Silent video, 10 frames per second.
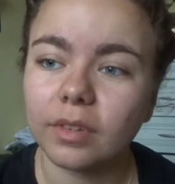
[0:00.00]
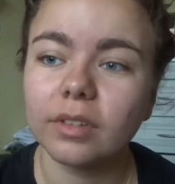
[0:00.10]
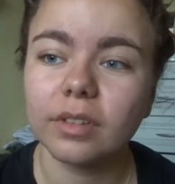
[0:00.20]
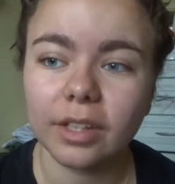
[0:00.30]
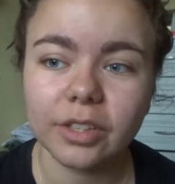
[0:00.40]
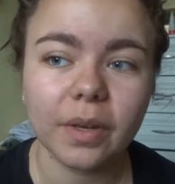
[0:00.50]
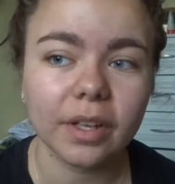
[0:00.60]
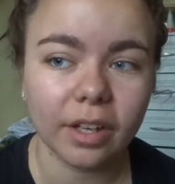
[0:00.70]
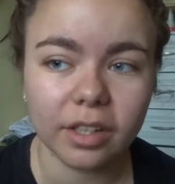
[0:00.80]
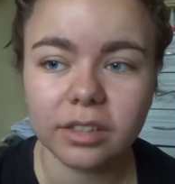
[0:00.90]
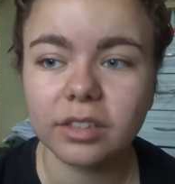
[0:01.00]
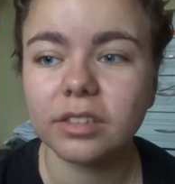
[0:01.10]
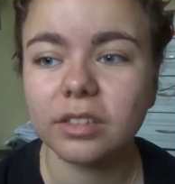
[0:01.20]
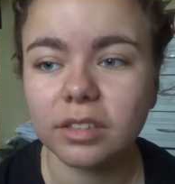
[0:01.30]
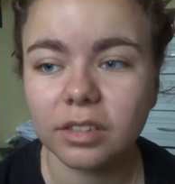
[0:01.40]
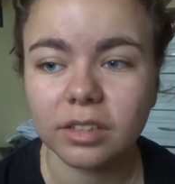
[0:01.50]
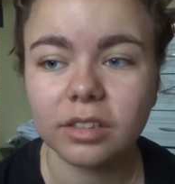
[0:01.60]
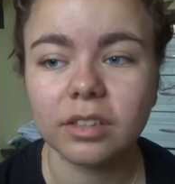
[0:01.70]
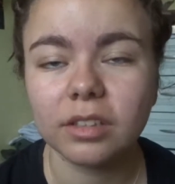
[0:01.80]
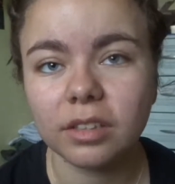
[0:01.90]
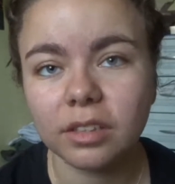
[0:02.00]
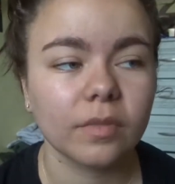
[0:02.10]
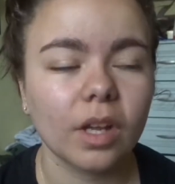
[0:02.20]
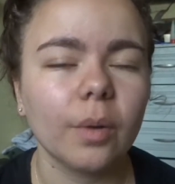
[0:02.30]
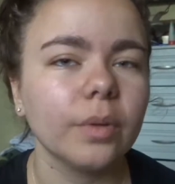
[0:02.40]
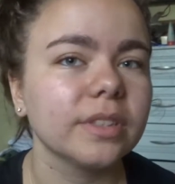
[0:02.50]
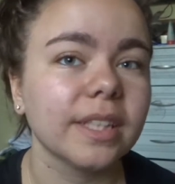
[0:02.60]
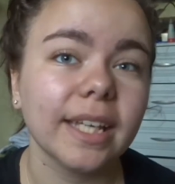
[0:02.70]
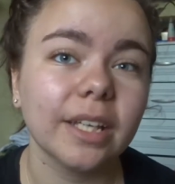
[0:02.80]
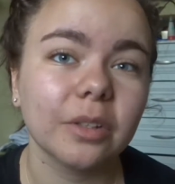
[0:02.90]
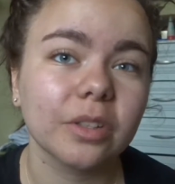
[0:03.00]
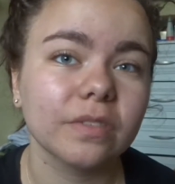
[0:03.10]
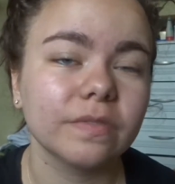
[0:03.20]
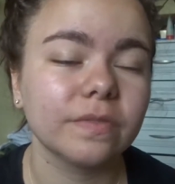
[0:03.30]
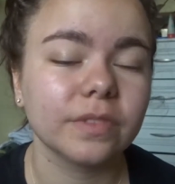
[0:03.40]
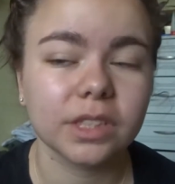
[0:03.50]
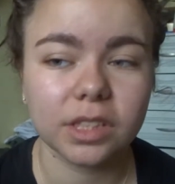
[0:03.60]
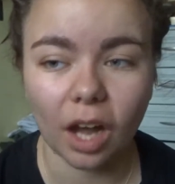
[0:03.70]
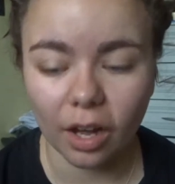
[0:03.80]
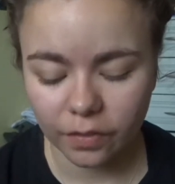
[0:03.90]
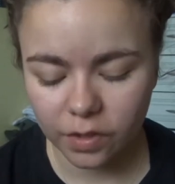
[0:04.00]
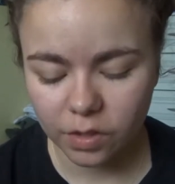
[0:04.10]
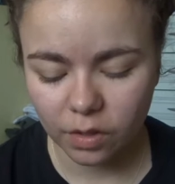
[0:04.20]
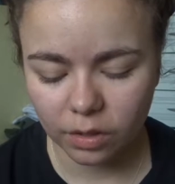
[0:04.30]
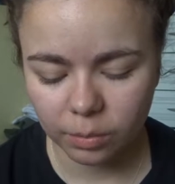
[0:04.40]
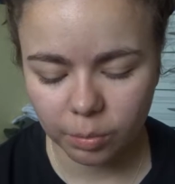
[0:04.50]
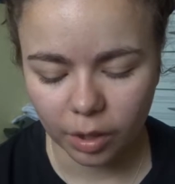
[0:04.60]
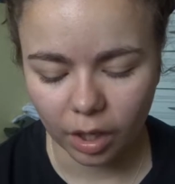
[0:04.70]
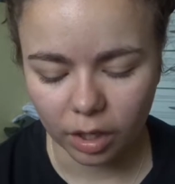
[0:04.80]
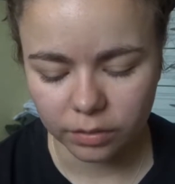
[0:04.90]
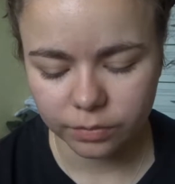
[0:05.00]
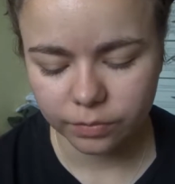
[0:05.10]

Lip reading: It's actually quite good. I wasn't keen on the start of the song, but